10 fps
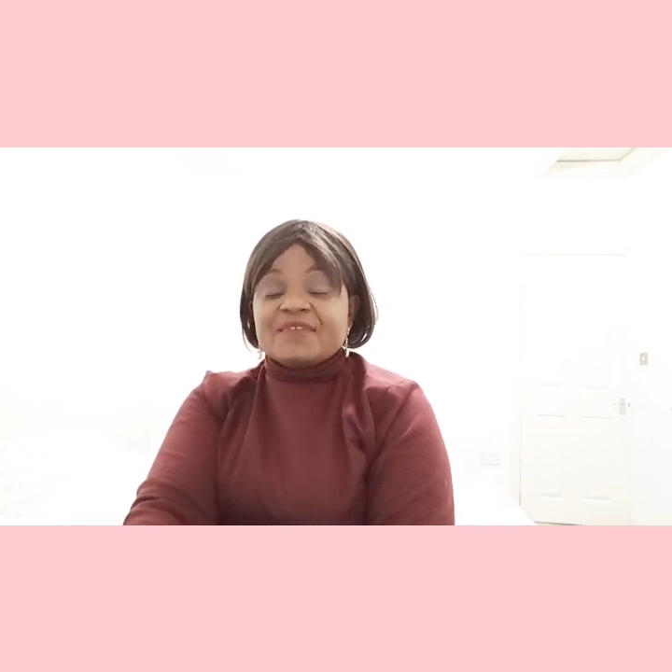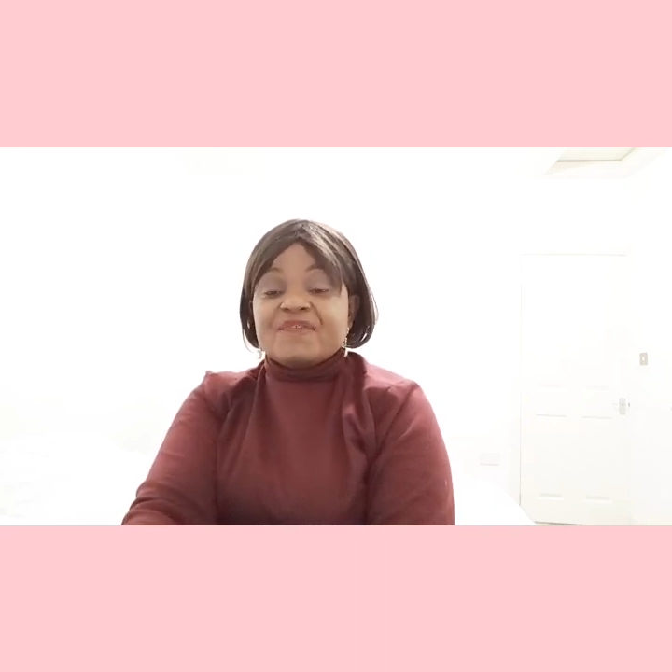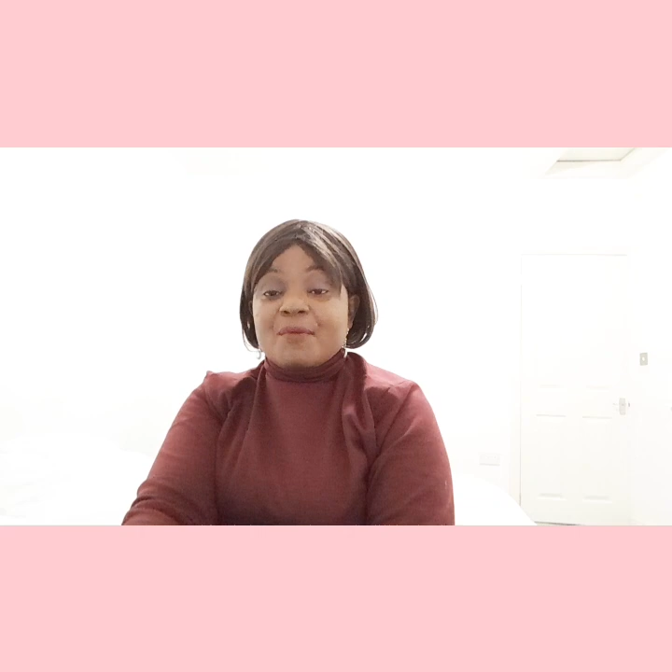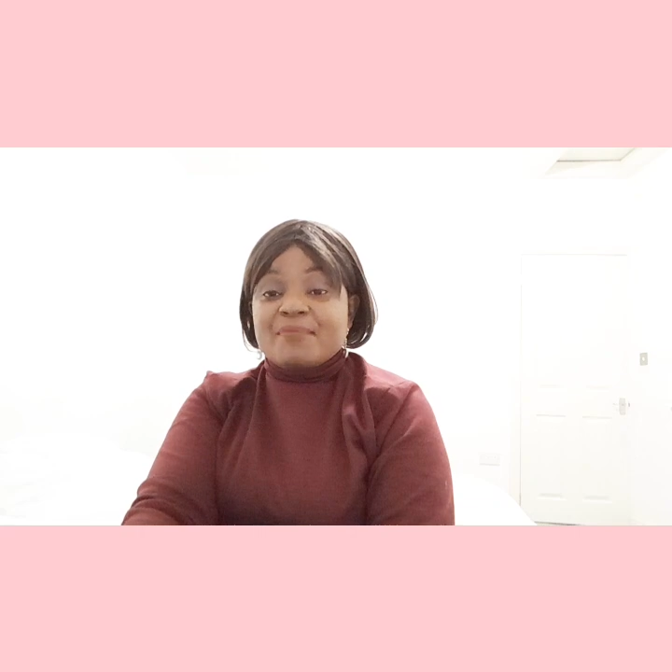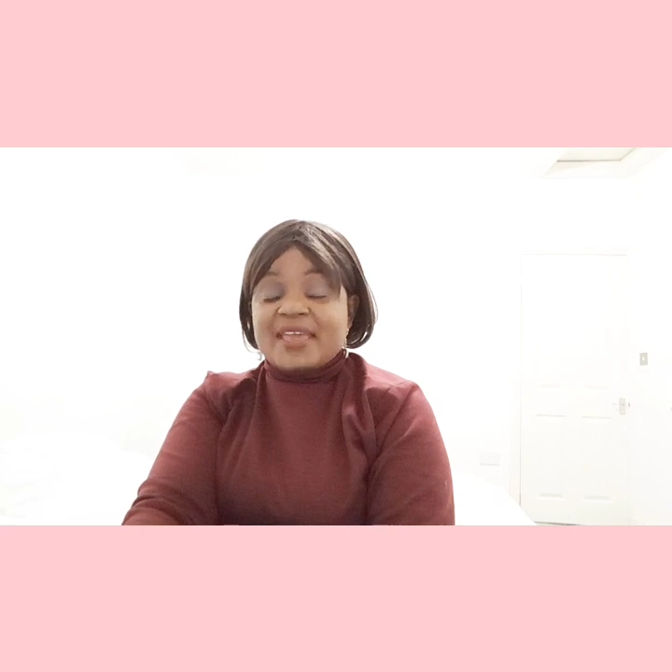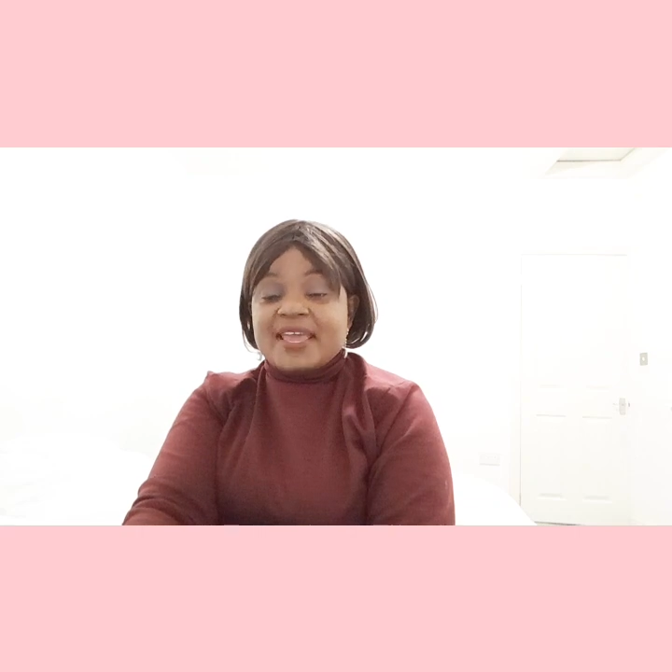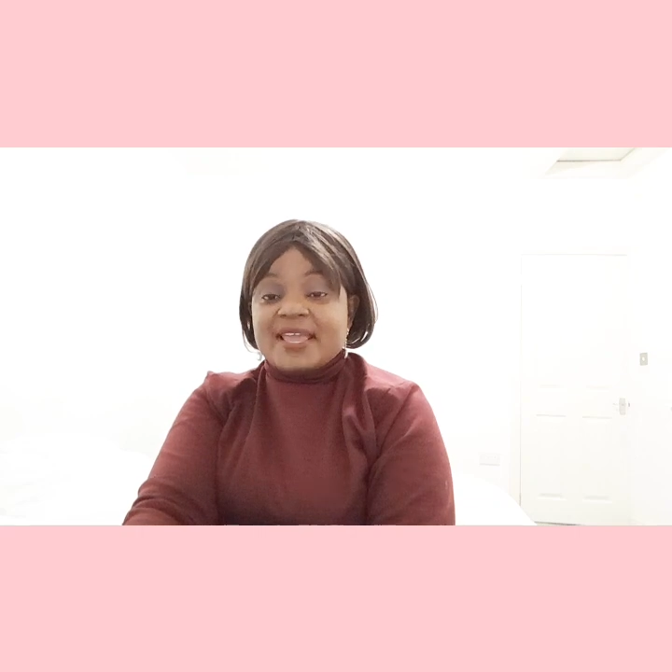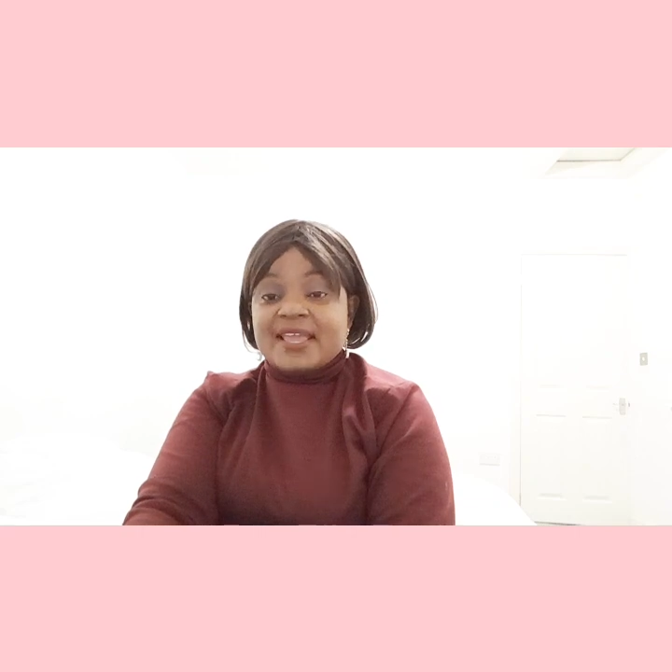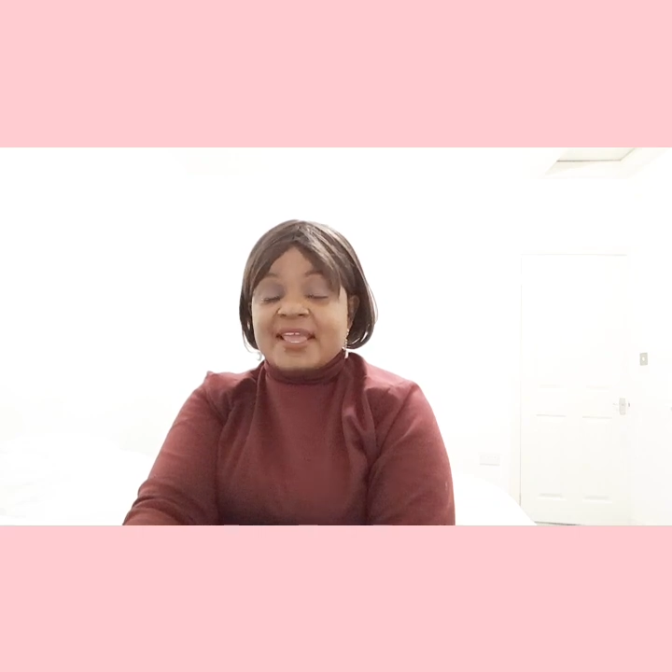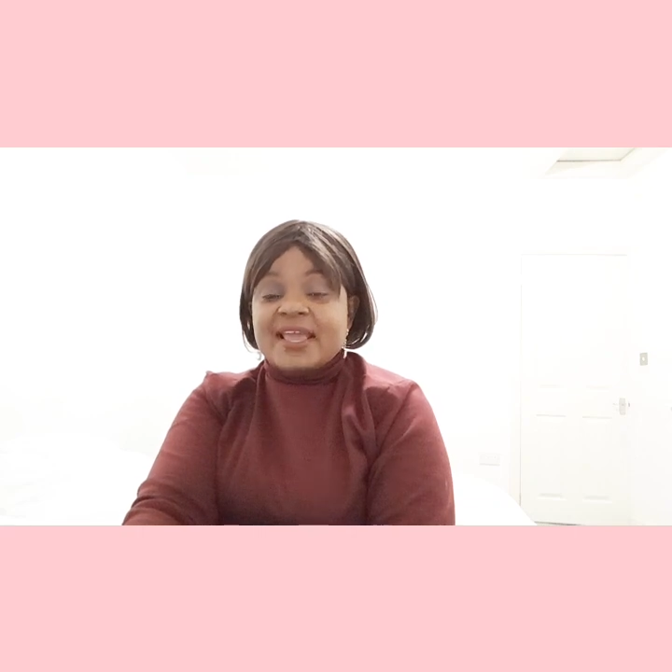for
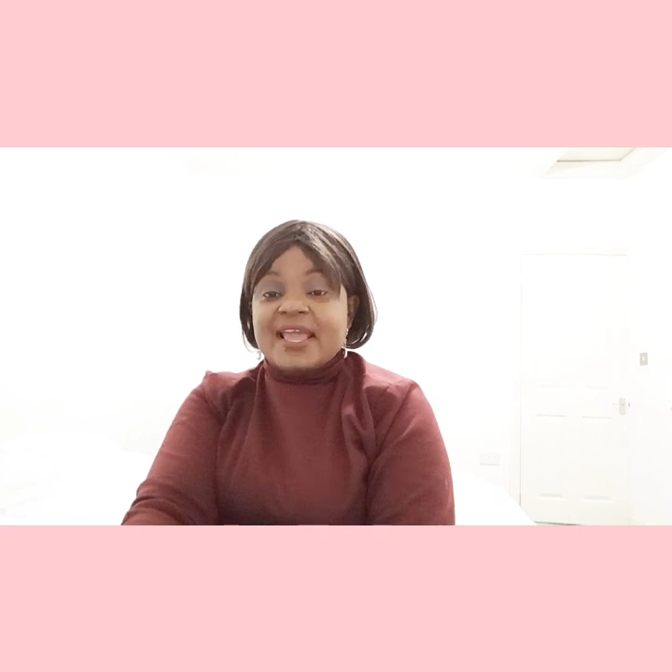me,